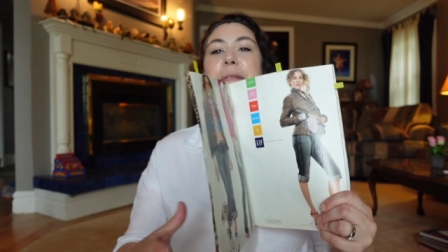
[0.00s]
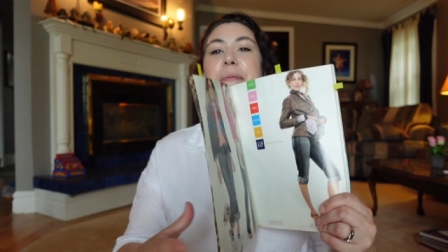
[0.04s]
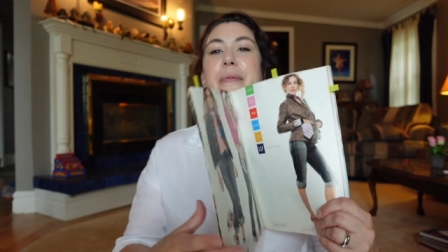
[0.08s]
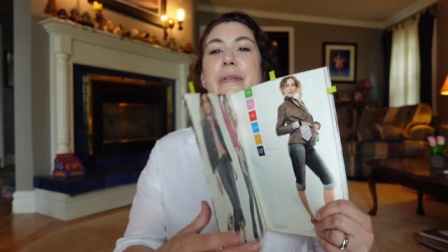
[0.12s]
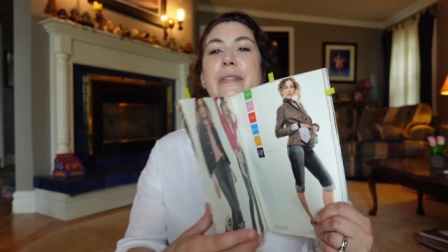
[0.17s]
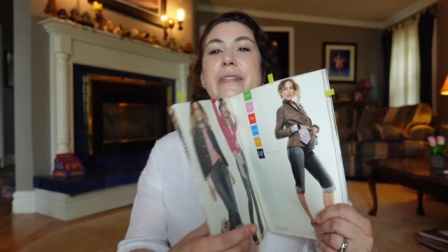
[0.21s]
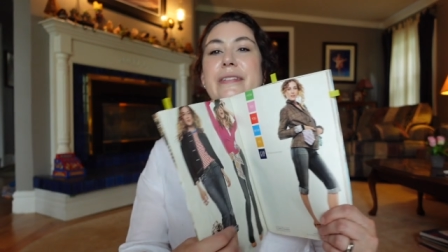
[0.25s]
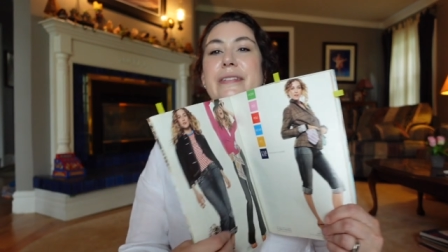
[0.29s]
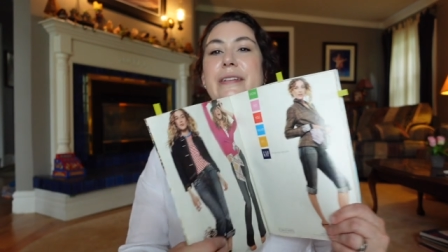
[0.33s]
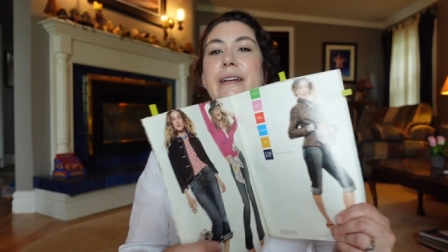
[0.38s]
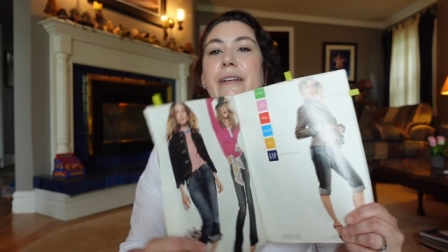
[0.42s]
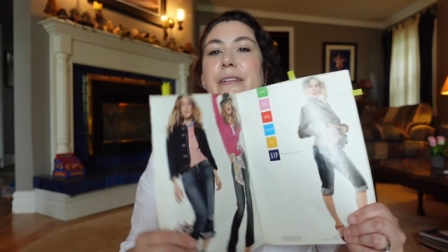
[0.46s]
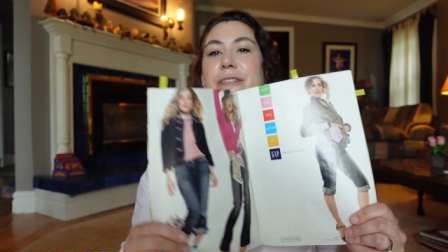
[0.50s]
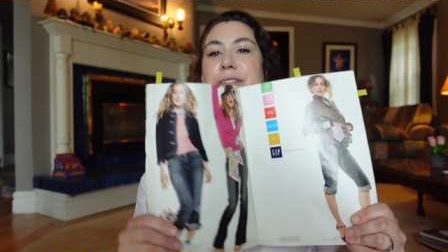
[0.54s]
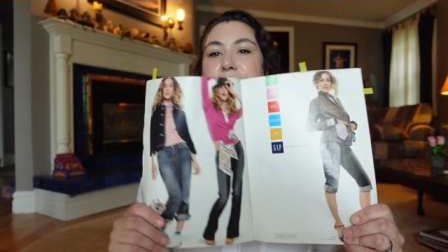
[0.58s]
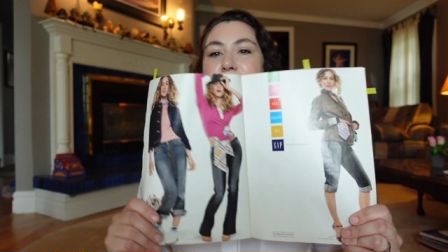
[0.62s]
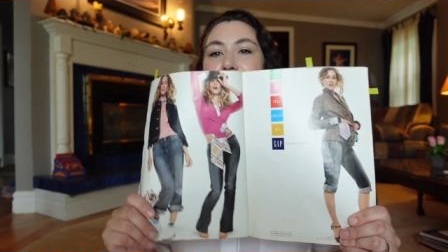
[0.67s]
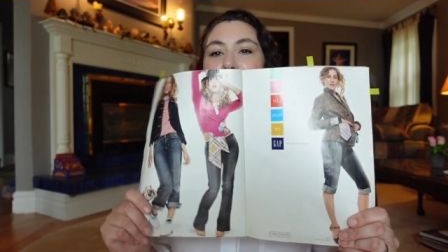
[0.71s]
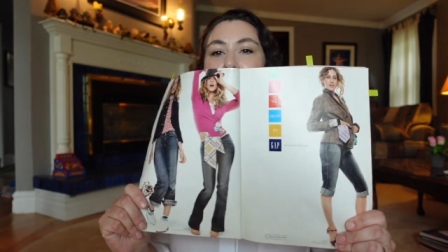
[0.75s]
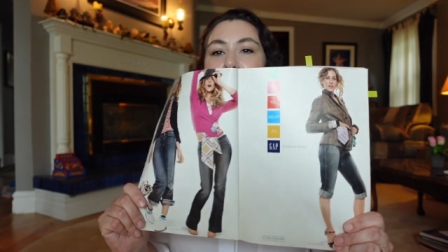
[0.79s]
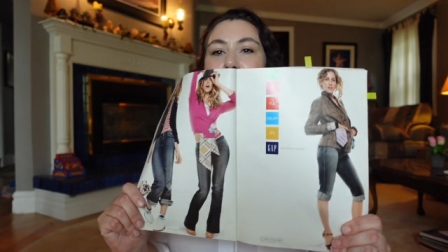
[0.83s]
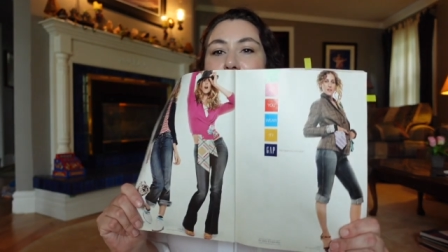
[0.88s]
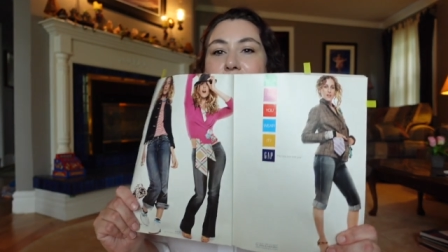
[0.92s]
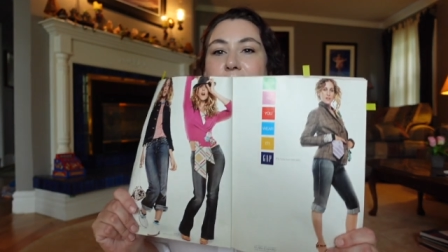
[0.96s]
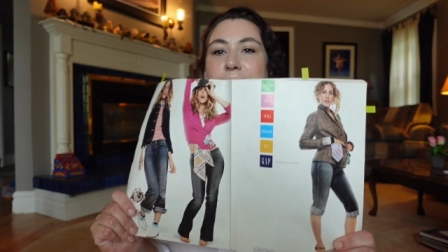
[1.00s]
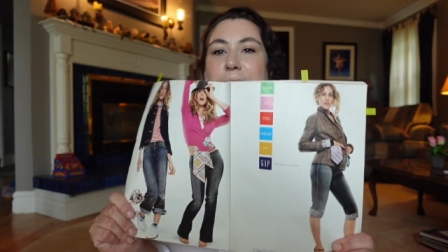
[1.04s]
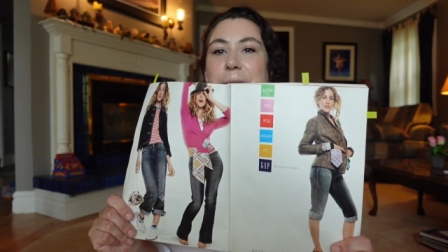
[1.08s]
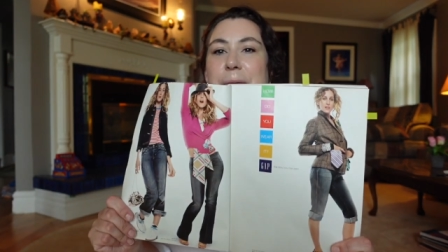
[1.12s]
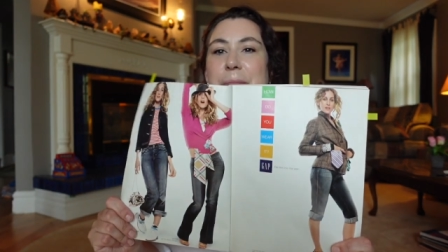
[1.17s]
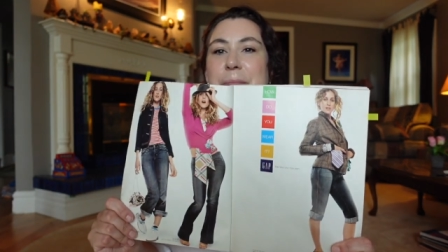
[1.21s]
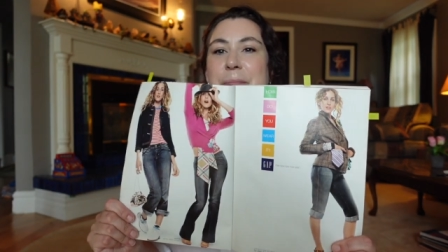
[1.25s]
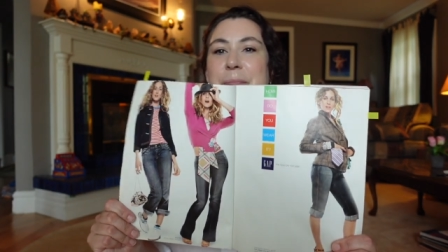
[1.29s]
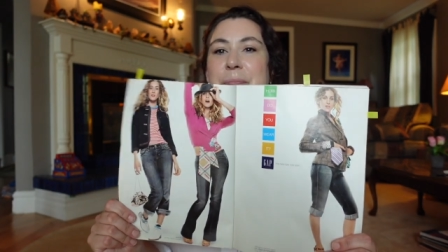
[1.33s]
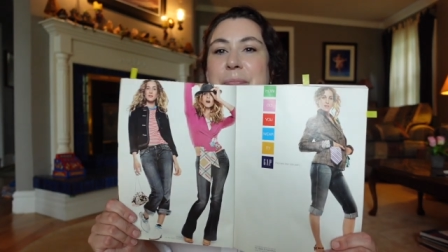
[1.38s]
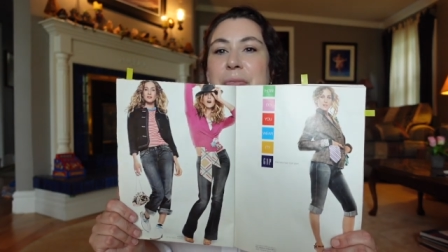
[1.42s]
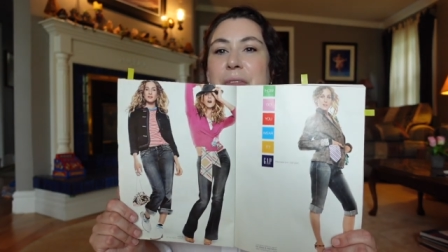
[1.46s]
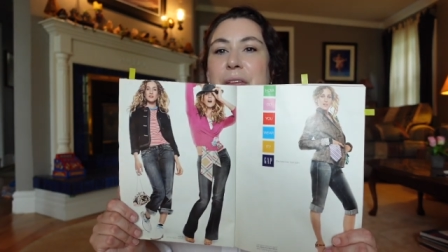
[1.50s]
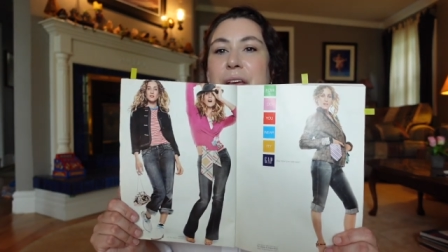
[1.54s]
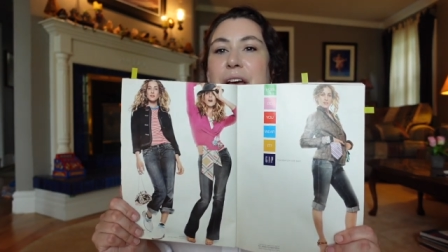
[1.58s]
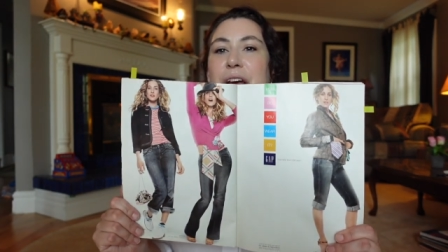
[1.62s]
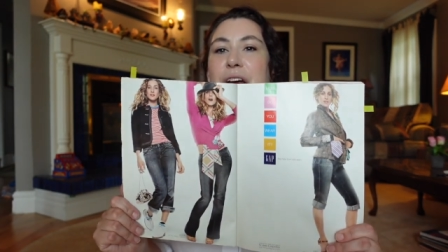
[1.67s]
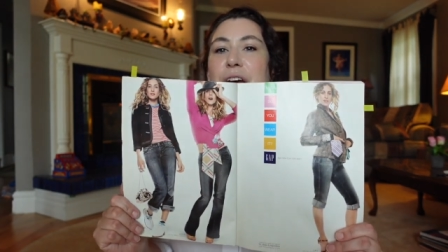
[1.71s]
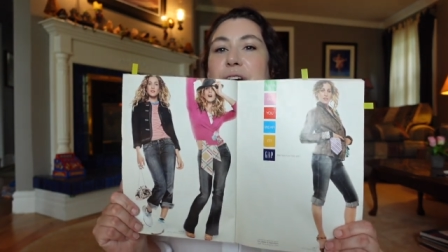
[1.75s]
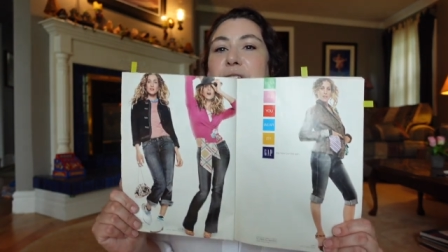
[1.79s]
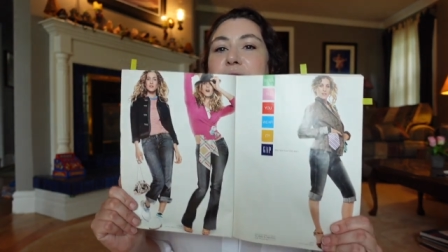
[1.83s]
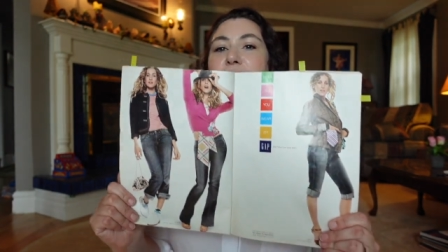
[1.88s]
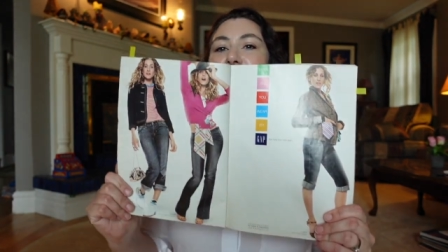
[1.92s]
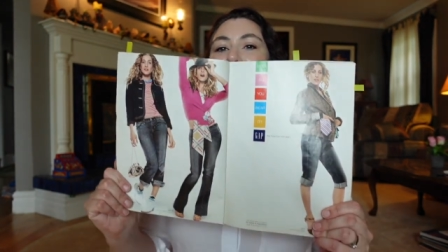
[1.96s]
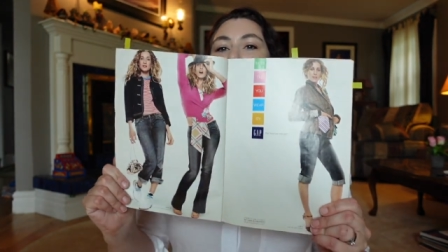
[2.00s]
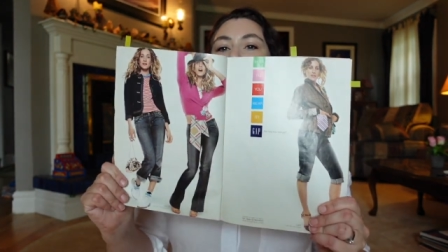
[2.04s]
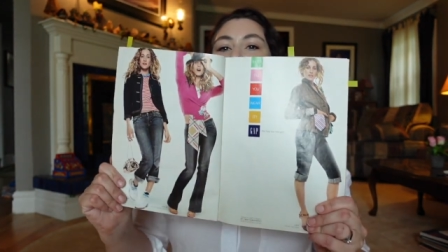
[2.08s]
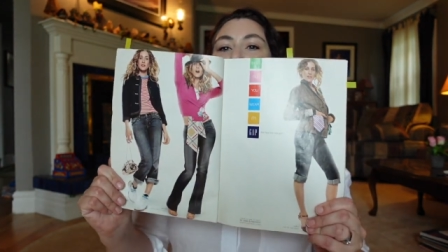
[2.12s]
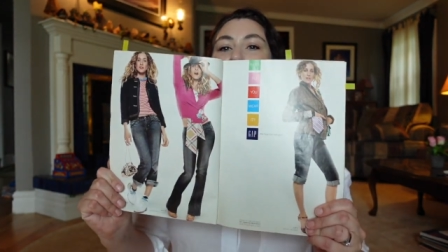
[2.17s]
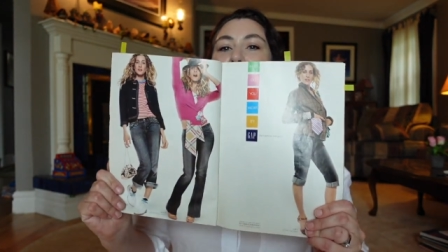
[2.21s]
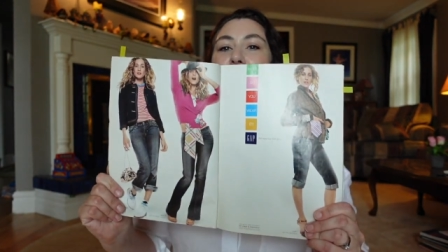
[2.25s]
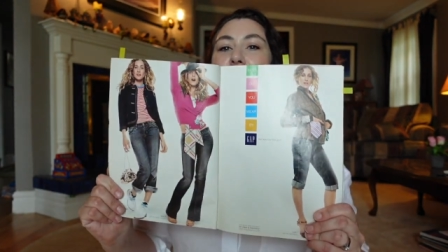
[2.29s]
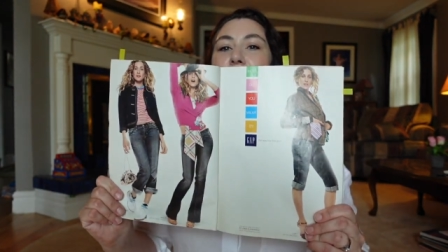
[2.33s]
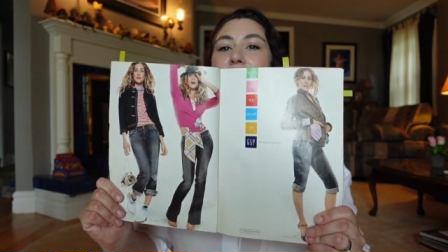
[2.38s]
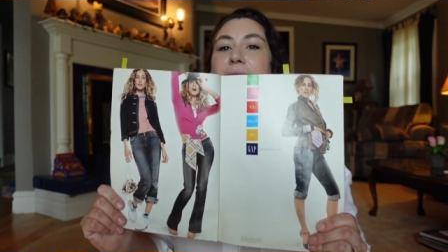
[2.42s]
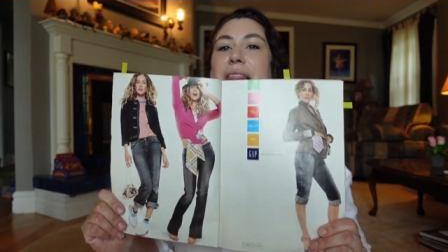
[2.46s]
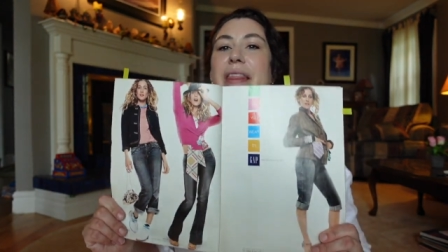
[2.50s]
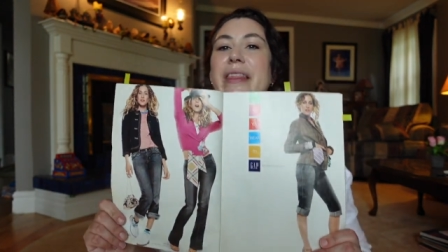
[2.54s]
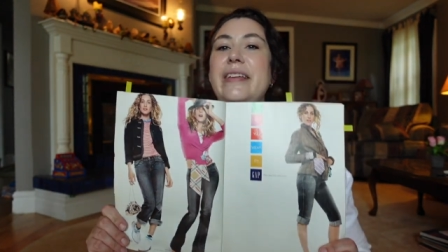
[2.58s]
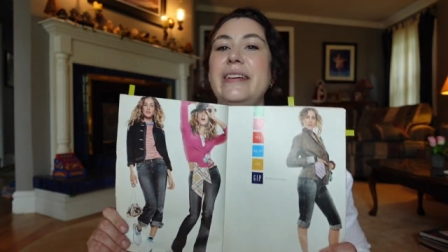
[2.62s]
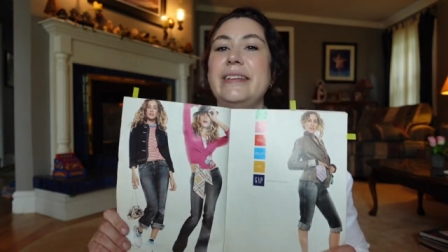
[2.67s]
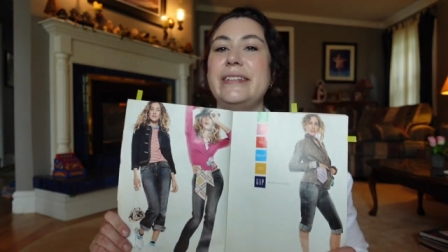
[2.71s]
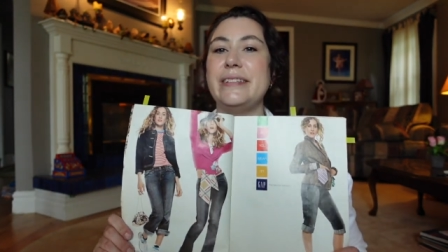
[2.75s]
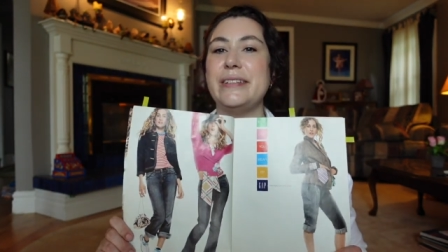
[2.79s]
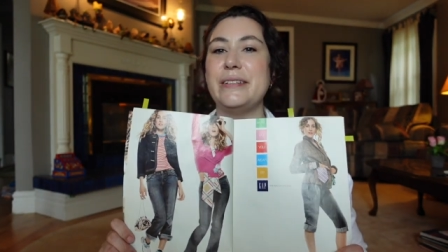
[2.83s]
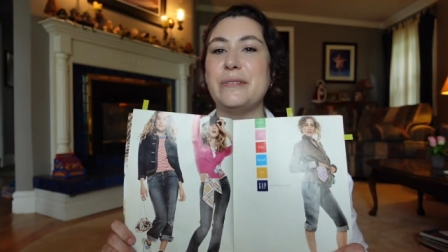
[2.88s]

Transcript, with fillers: with Sarah Jessica Parker. So this